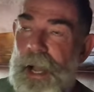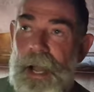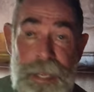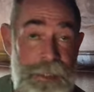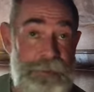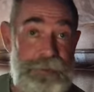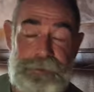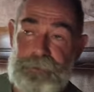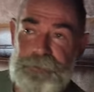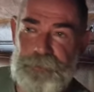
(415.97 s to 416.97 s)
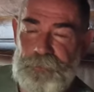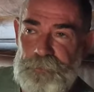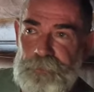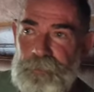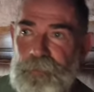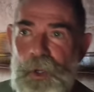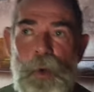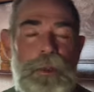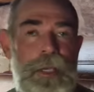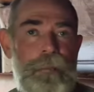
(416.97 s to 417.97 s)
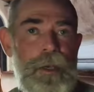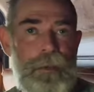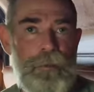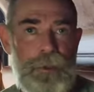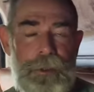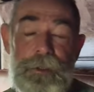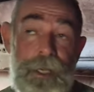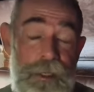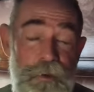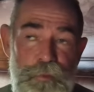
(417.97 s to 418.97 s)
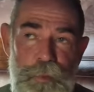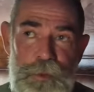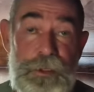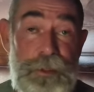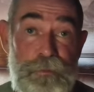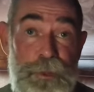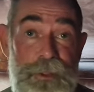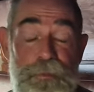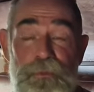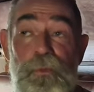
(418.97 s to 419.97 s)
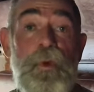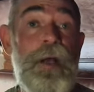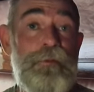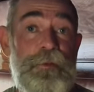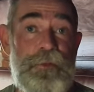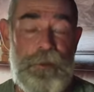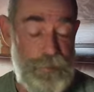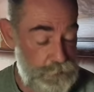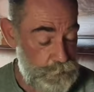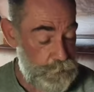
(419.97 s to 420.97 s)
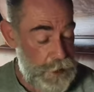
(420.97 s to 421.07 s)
And not only am I in Berlin, I love Berlin. I've been here before. I've lived here before.